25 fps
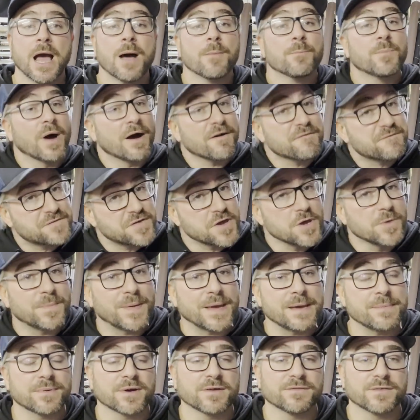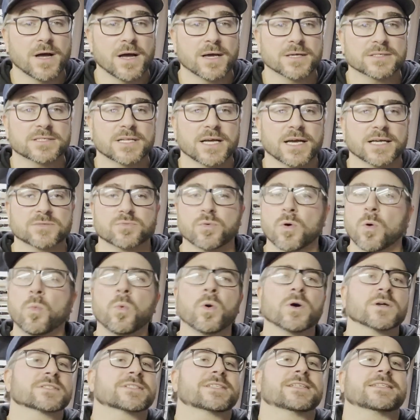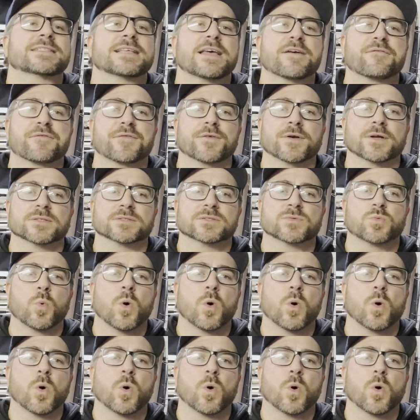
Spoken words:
But a few people have asked us, well, what's the difference?